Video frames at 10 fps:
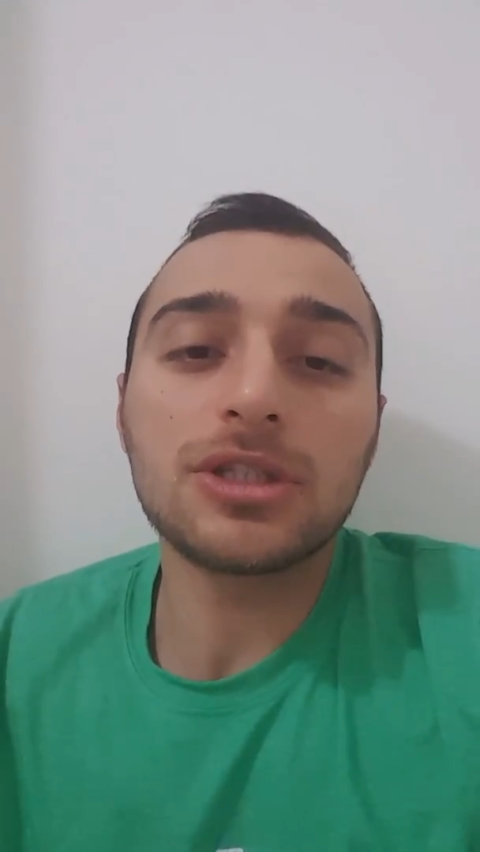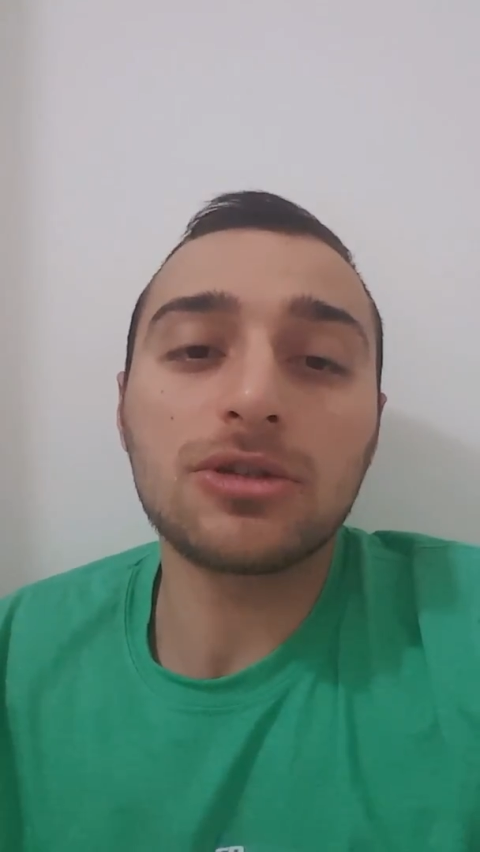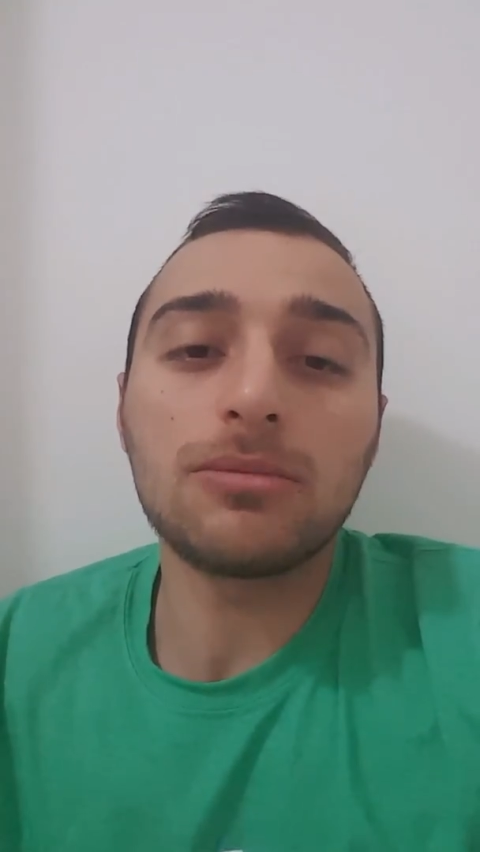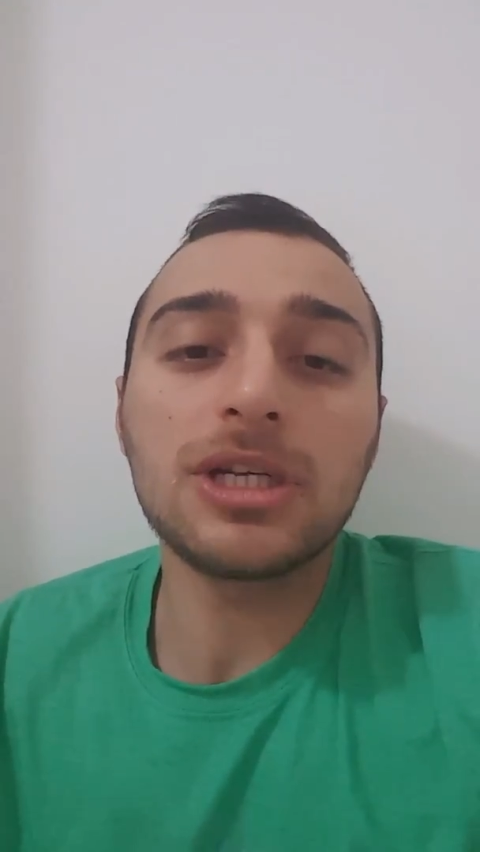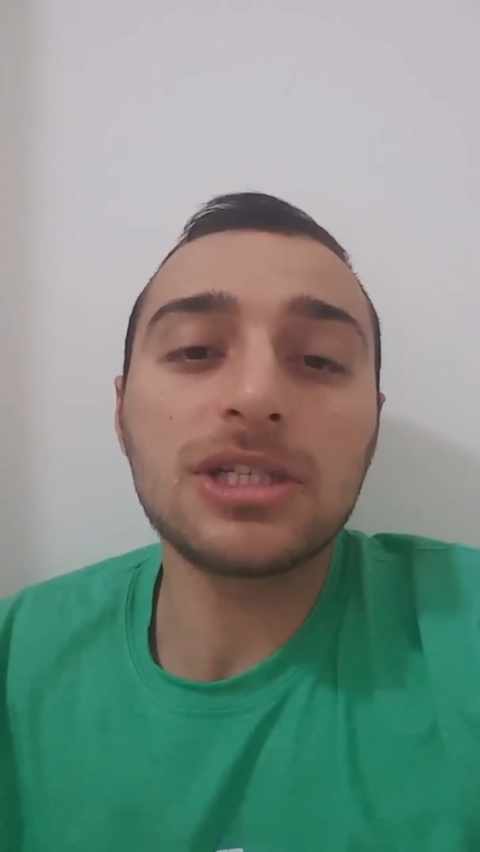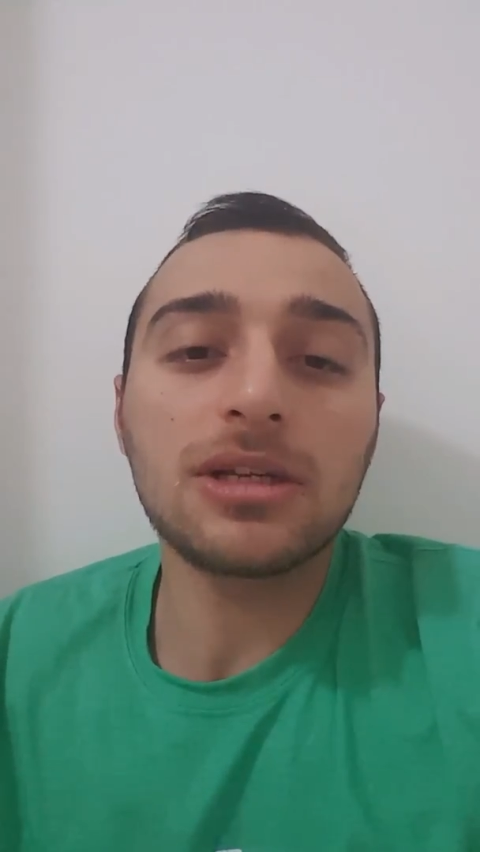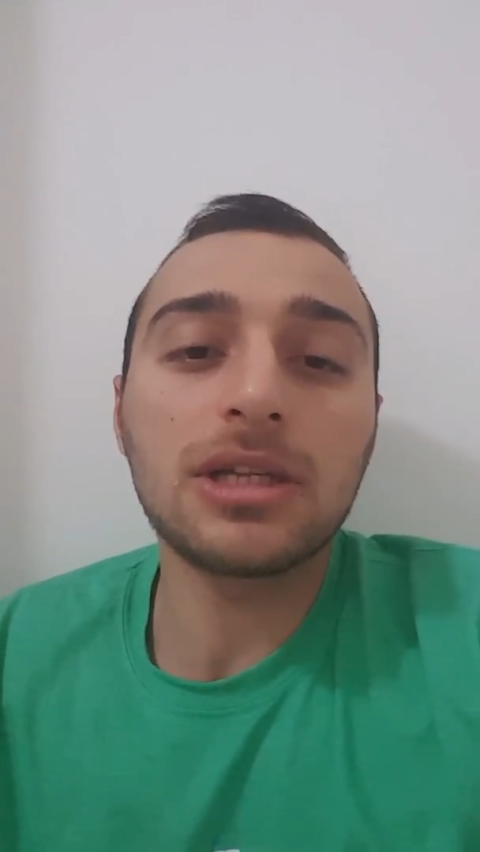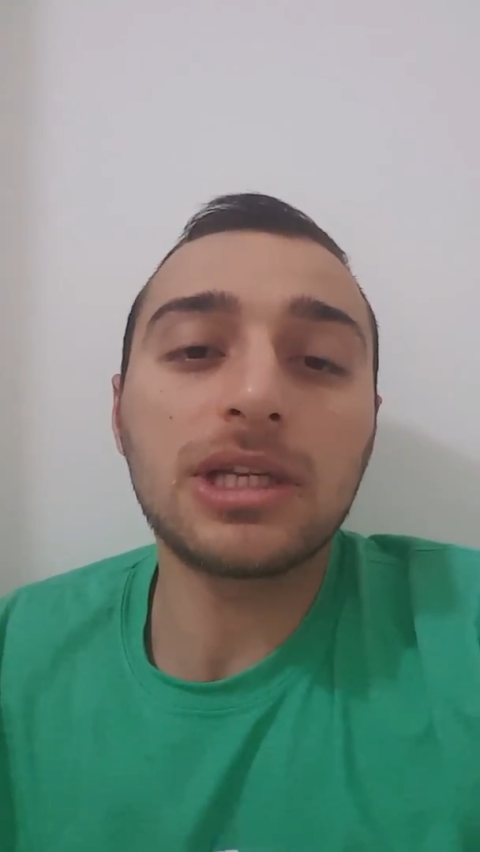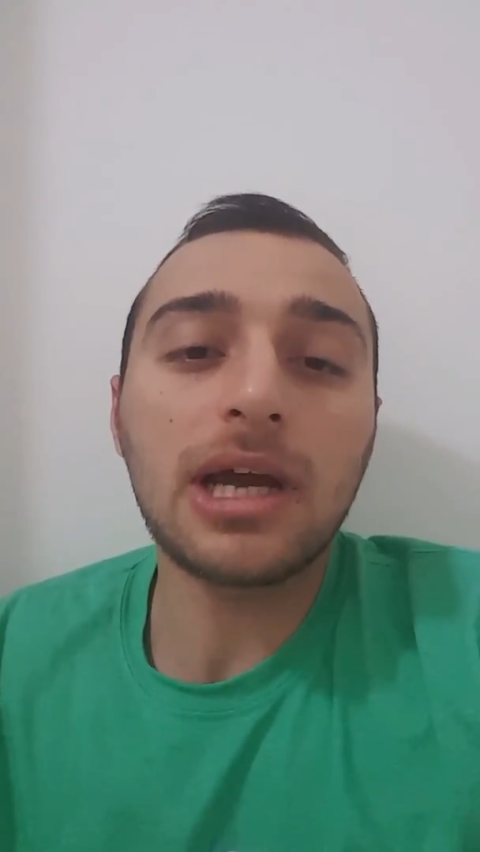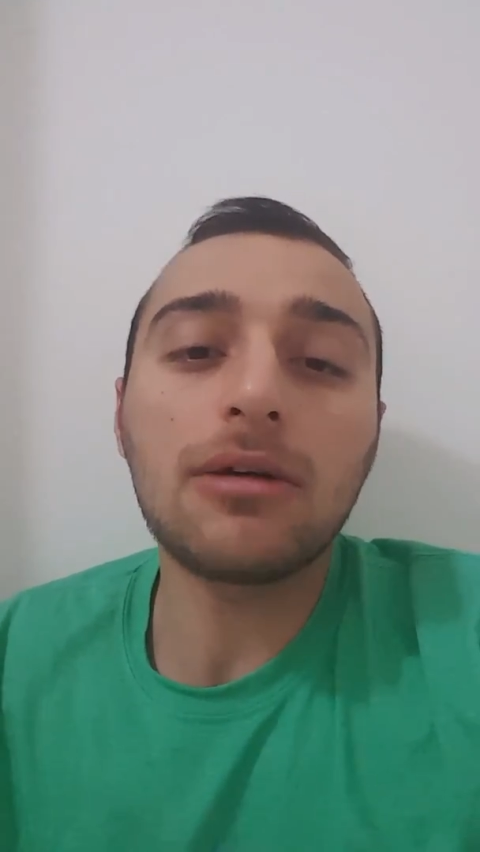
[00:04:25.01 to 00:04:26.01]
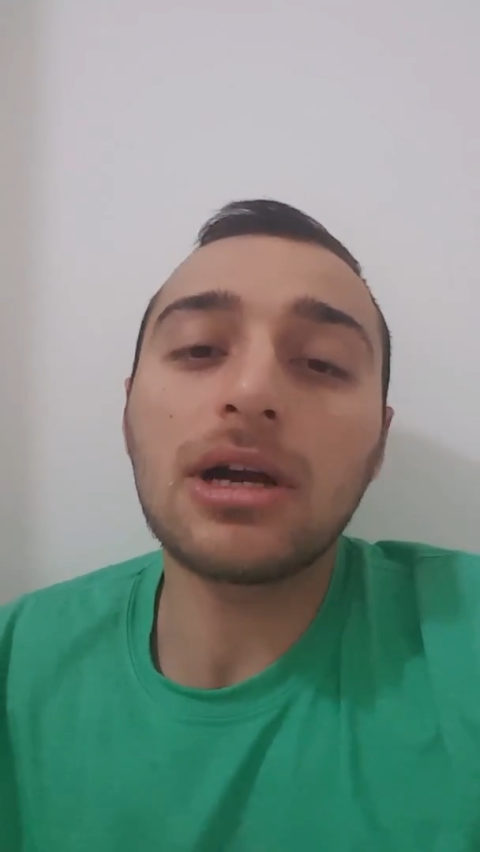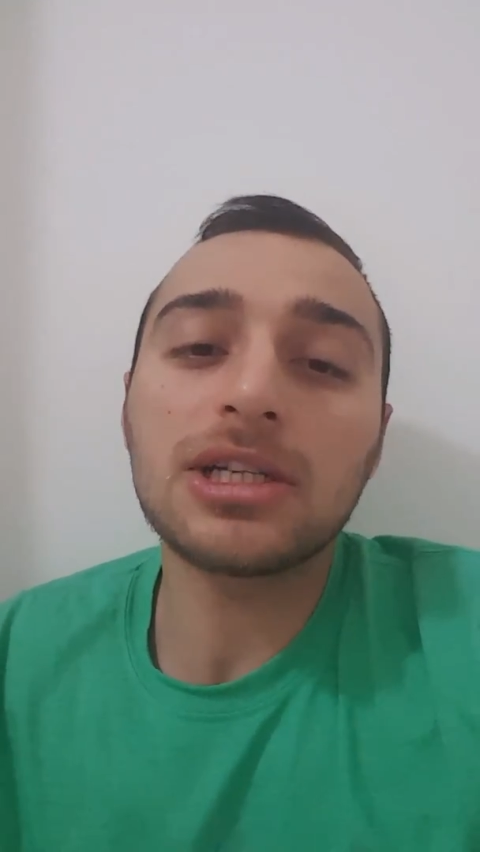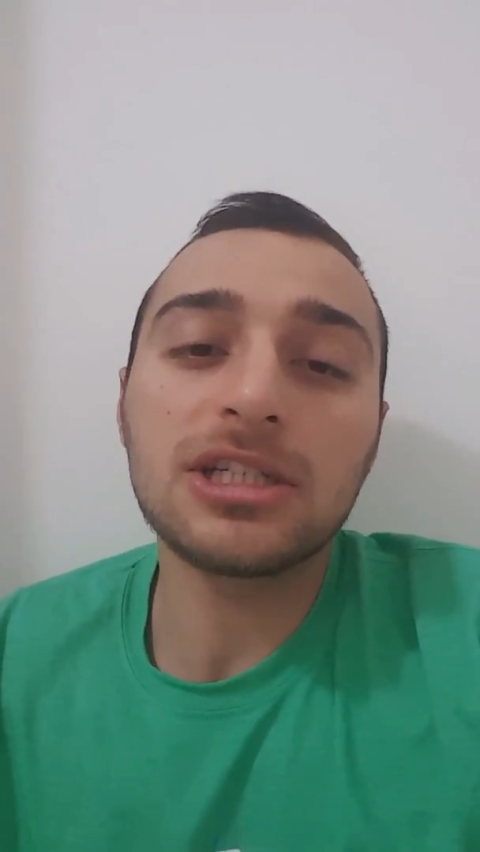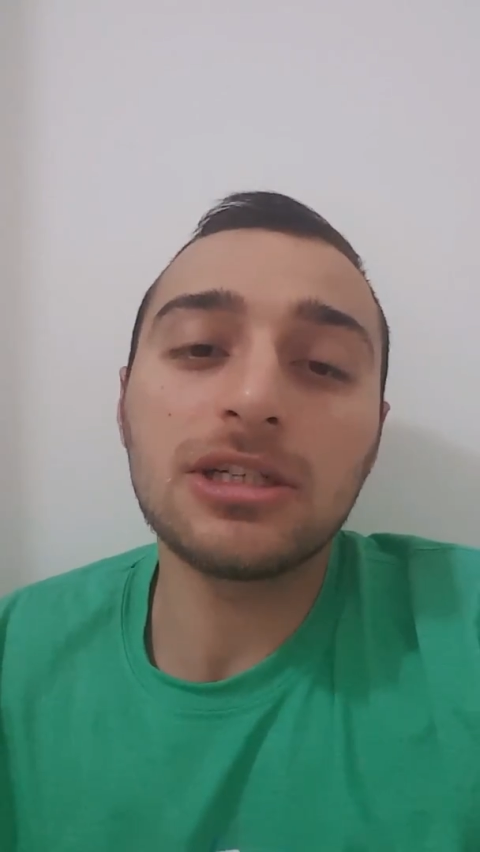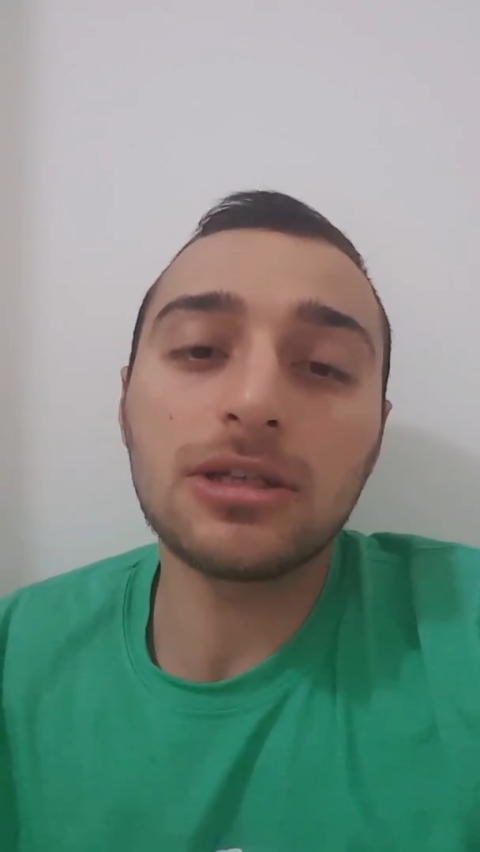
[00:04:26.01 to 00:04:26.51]
So basically now I
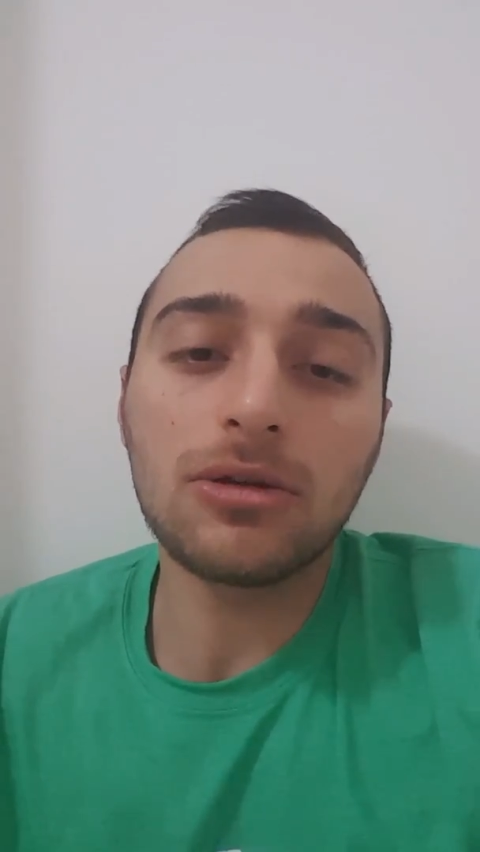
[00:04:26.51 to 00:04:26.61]
see